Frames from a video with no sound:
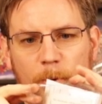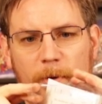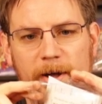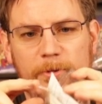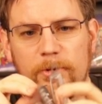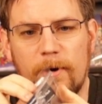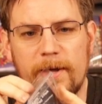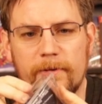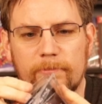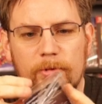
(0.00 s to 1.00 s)
Wow, do
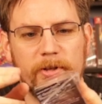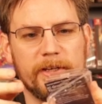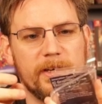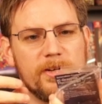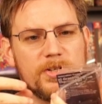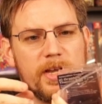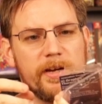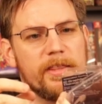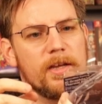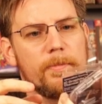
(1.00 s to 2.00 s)
I really need to say
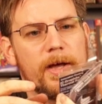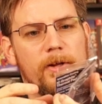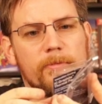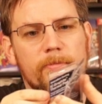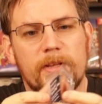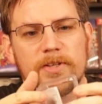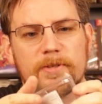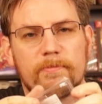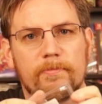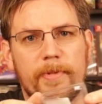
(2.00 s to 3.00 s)
anything about this
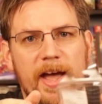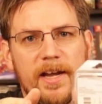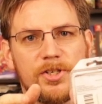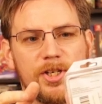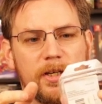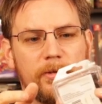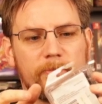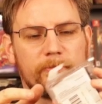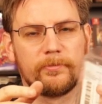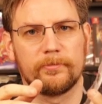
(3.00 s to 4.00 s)
packaging?
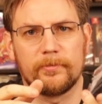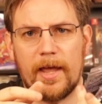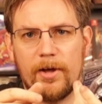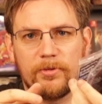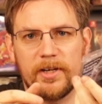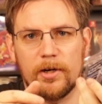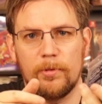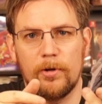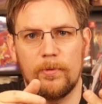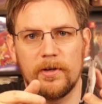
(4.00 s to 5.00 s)
How
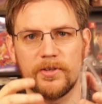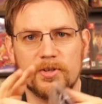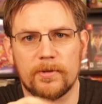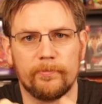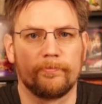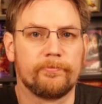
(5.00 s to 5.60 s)
terrible it was.